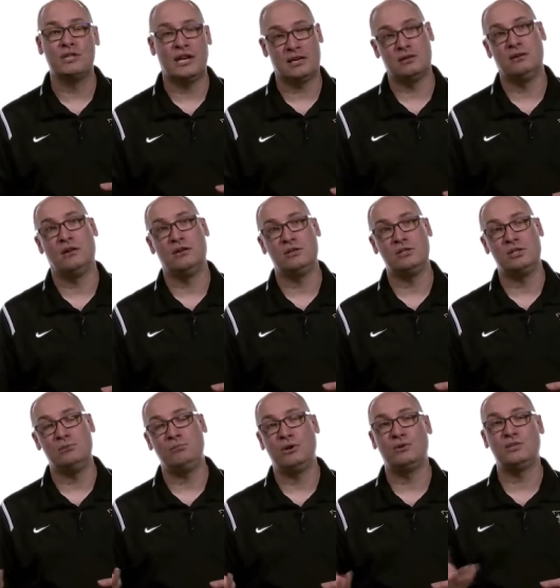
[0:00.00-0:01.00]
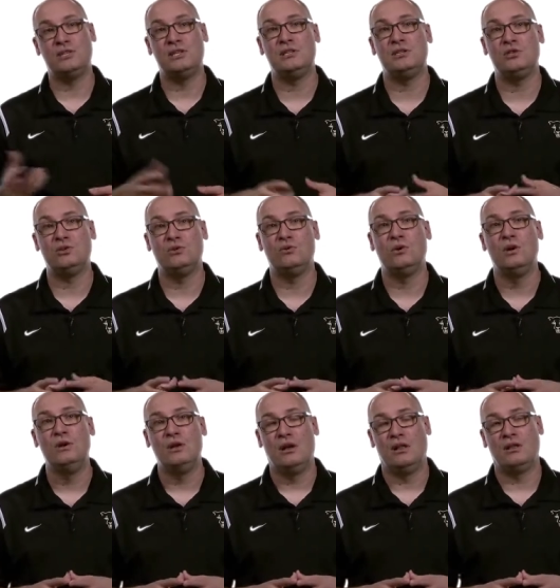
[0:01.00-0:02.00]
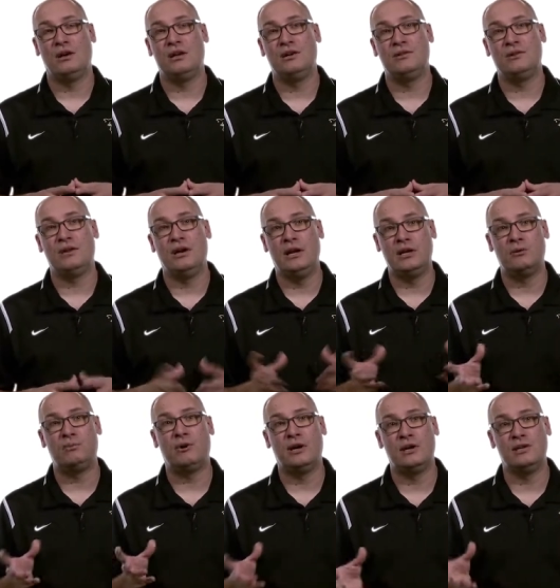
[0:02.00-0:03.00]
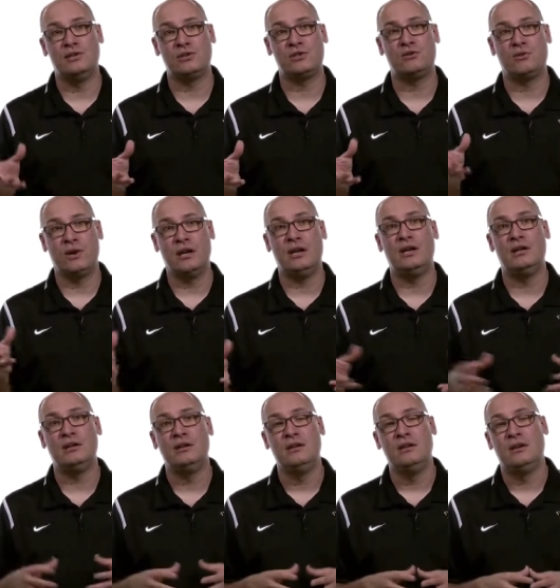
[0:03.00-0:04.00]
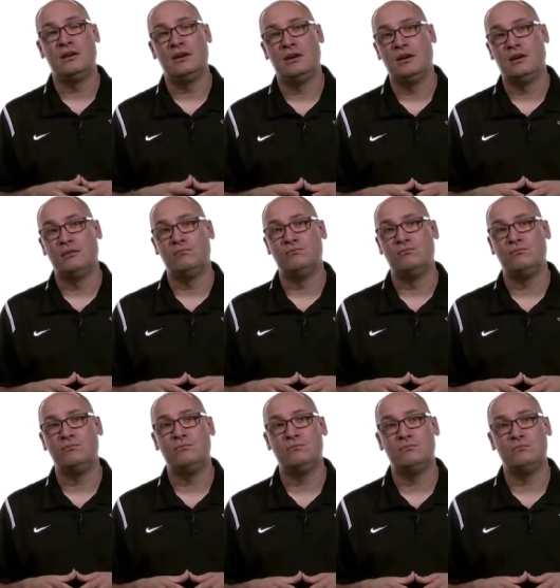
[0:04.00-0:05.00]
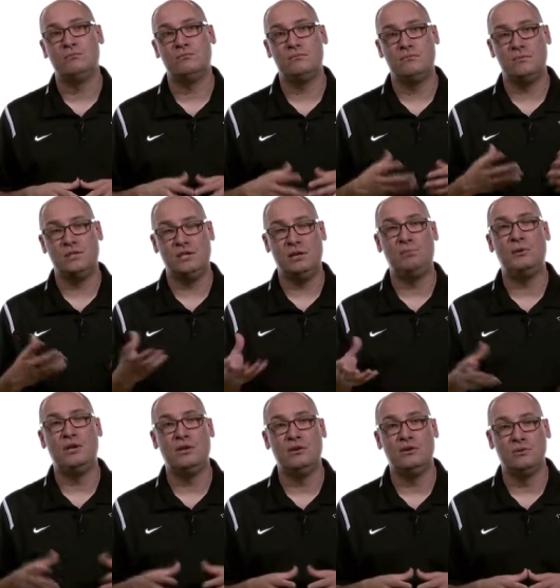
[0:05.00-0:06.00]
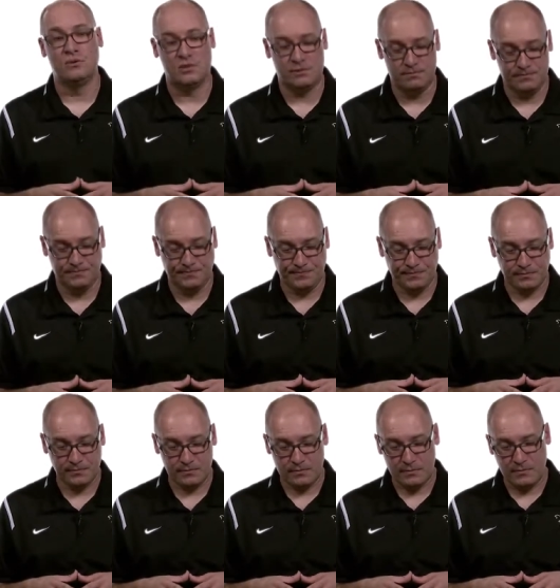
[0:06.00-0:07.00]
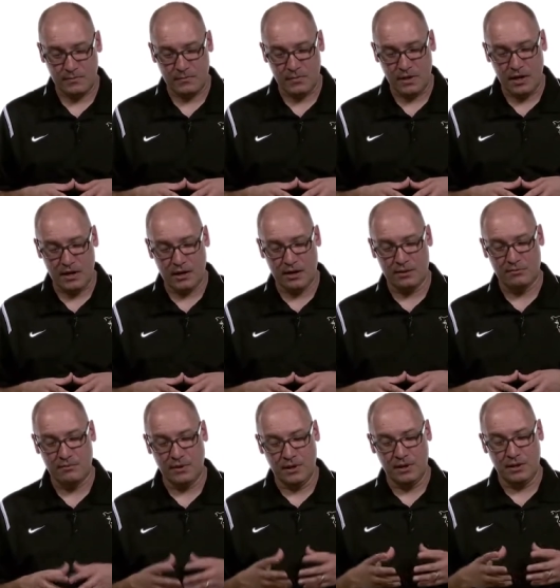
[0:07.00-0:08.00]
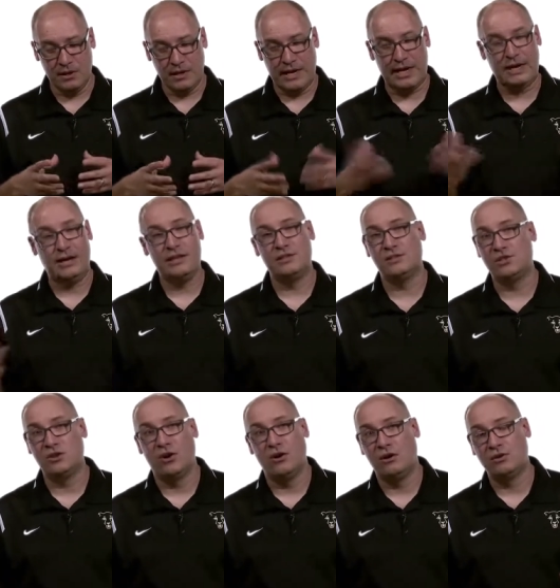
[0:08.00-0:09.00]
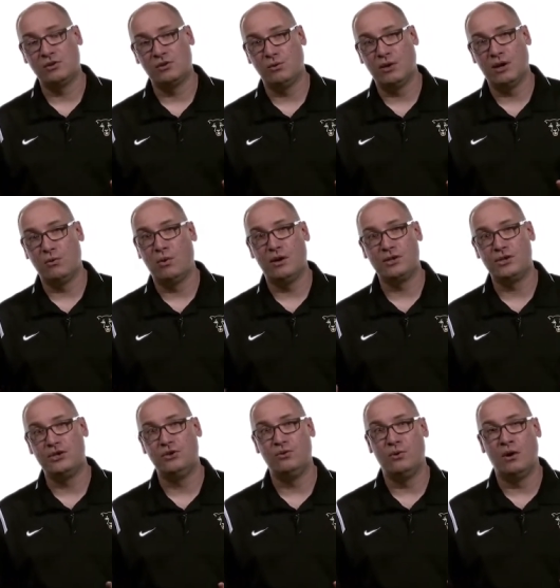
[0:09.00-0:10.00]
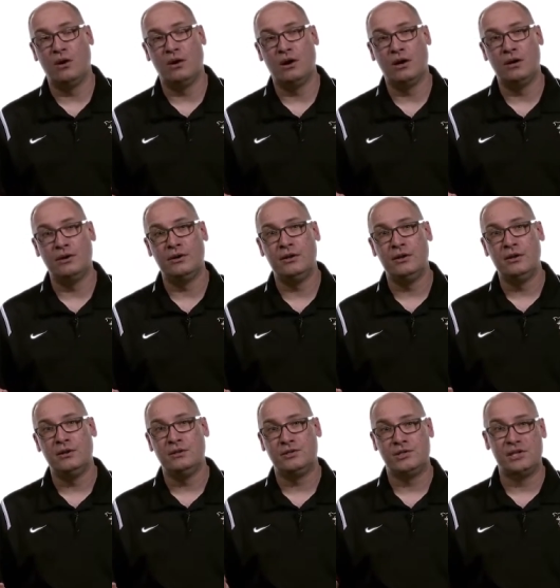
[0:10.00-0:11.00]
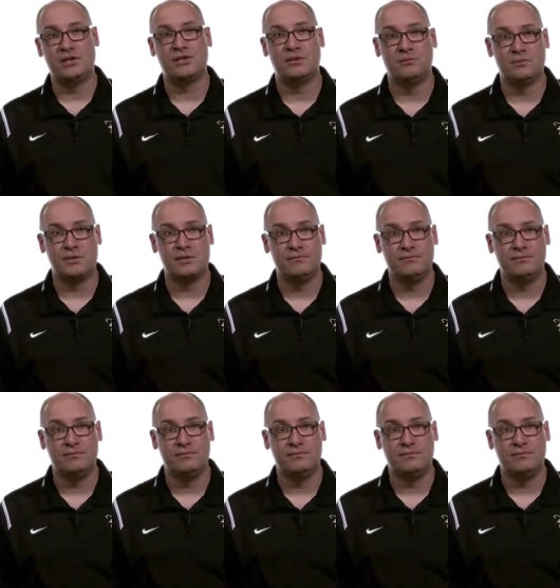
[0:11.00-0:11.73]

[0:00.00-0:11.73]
technology built into a lot of their enterprise-grade CPUs. Can I install also what I want to on systems?